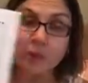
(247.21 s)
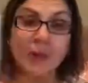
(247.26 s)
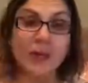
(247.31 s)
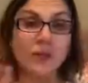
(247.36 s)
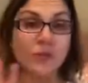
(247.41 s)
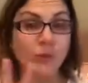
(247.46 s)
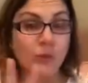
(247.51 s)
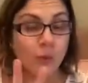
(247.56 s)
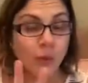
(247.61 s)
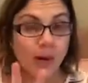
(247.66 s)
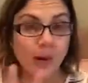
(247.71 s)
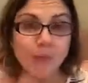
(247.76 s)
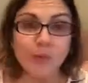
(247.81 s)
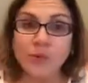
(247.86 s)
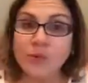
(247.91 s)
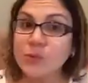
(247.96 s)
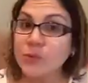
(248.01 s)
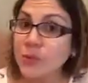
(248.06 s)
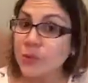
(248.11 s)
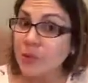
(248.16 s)
Make two
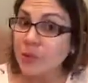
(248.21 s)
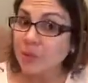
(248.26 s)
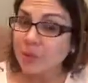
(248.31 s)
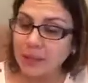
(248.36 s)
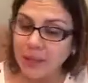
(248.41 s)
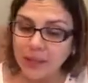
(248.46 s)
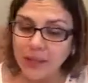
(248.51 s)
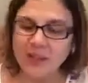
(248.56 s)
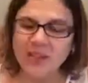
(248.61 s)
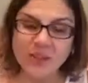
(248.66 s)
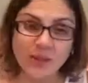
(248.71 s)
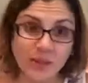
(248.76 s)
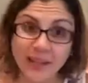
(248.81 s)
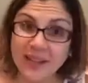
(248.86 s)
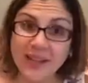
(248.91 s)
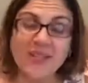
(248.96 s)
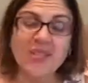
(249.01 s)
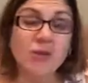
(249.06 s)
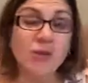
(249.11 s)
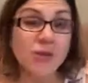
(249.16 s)
apples with a Play-Doh,
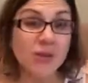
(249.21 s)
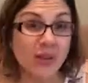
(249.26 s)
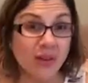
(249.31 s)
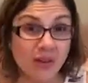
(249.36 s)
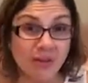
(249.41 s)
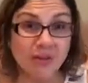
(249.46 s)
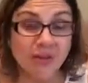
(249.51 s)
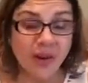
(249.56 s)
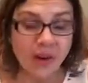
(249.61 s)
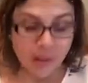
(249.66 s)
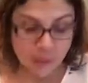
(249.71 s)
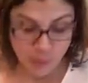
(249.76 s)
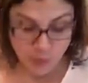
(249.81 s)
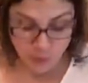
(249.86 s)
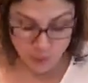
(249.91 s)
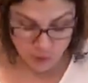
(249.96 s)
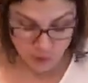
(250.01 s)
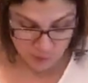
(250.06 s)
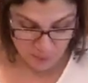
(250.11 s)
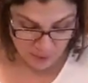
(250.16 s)
again using our fine
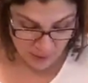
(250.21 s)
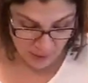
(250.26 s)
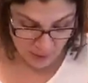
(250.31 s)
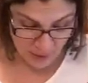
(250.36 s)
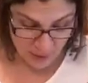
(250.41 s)
motor